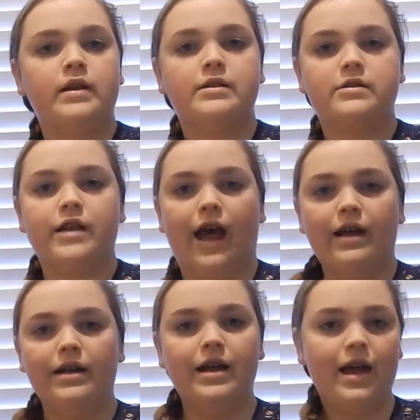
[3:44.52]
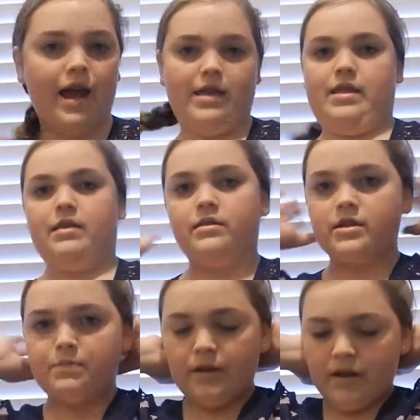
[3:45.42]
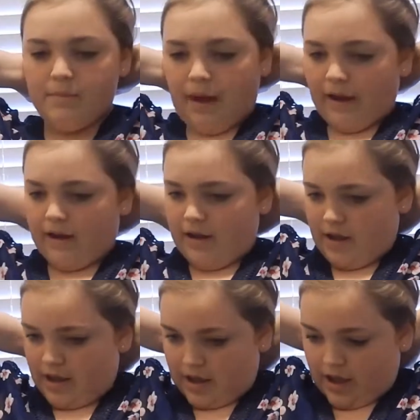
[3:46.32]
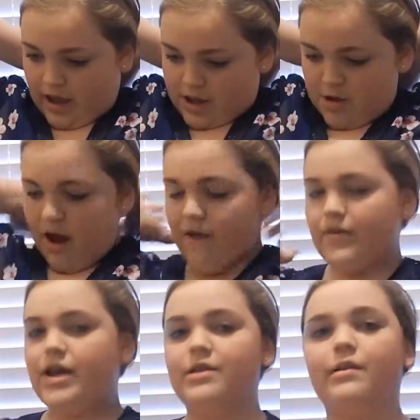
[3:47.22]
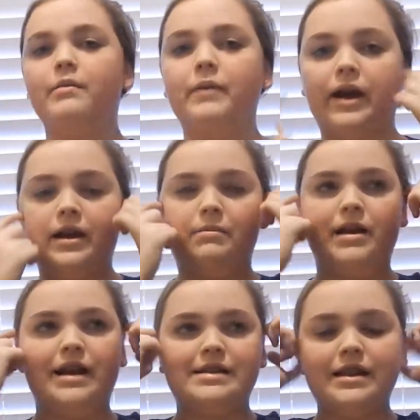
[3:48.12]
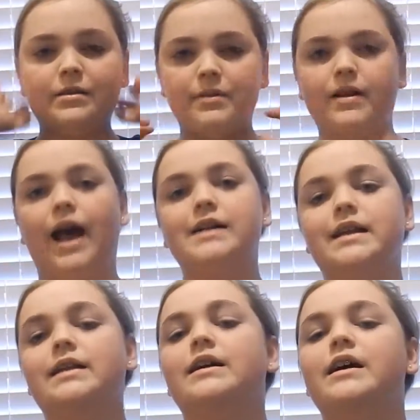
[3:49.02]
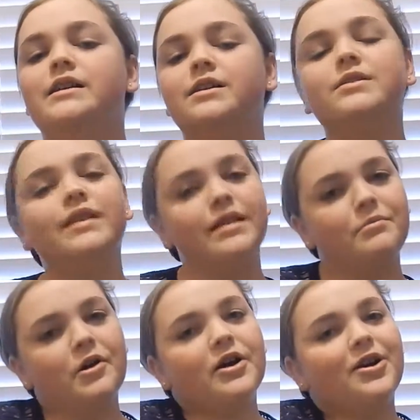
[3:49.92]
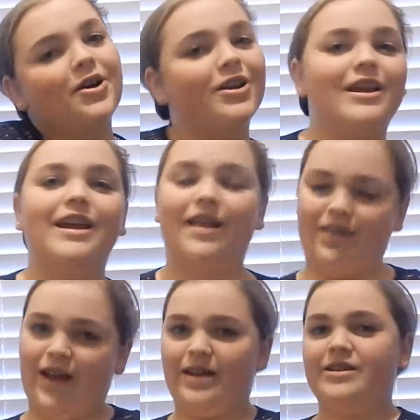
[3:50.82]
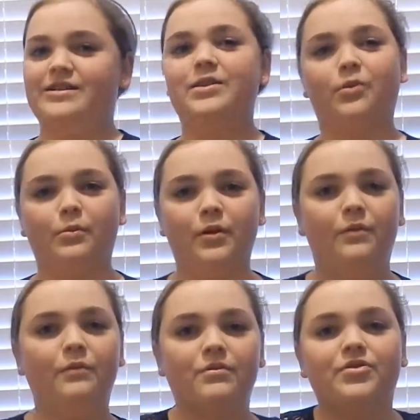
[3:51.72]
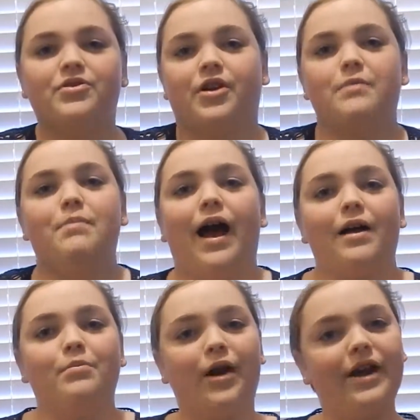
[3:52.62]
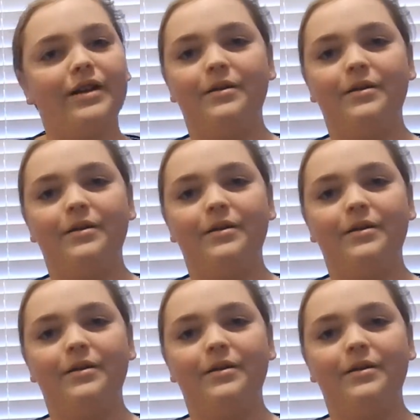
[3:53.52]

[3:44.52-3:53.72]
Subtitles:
Do that, and then just put it in the back, and you have a normal braid, but it has a little bit of an accent, so it's a little more girly than just a normal straight back braid.